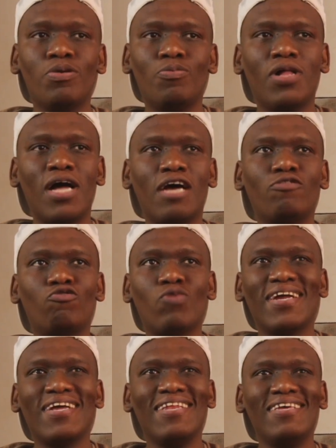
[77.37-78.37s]
People are
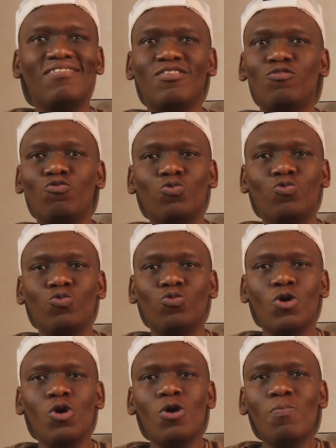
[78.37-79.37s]
struggling just to
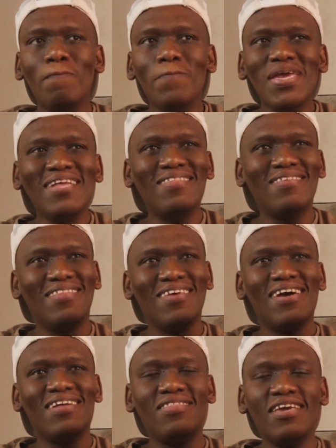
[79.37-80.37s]
meet
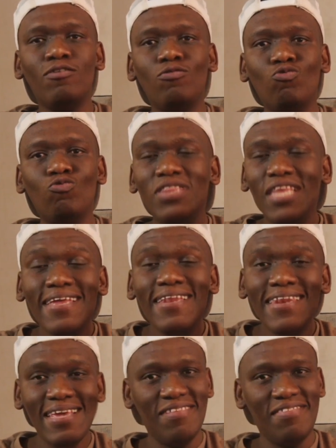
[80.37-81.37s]
their day-to-day
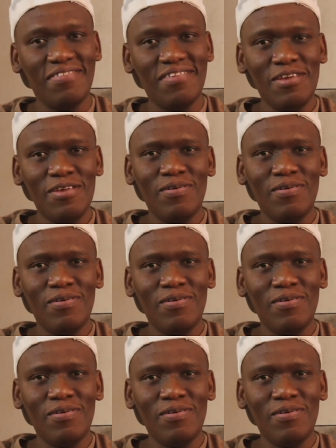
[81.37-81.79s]
needs.